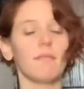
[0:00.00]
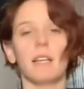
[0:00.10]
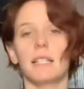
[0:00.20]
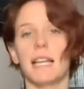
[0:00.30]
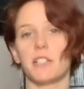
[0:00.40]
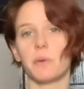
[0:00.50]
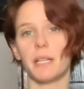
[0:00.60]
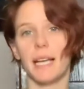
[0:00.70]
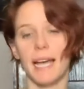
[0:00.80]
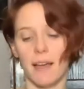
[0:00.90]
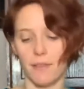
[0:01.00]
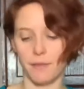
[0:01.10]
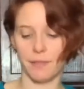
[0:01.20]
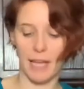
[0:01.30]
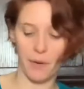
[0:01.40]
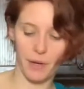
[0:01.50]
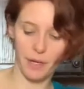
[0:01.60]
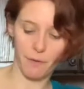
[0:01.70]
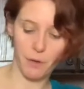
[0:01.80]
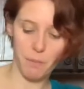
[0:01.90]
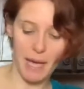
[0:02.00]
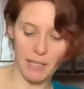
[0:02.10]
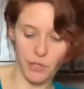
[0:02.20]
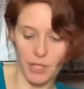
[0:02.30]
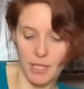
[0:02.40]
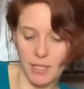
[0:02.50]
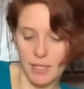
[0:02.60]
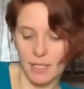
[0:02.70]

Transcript: Next we're gonna add the flour in a few batches.